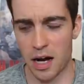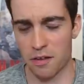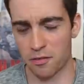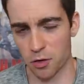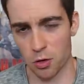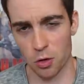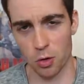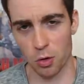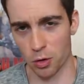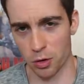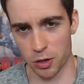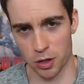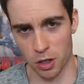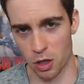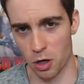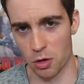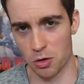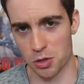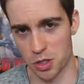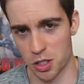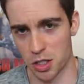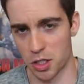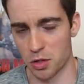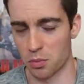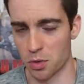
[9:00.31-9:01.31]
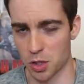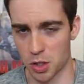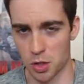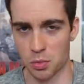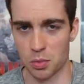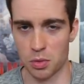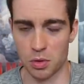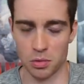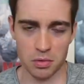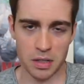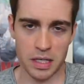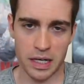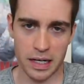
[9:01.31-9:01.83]
after Horikoshi, which
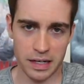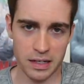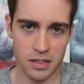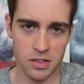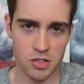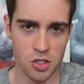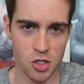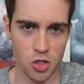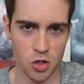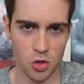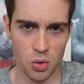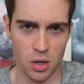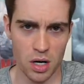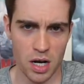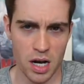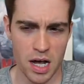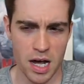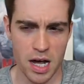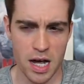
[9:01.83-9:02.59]
we'll get into,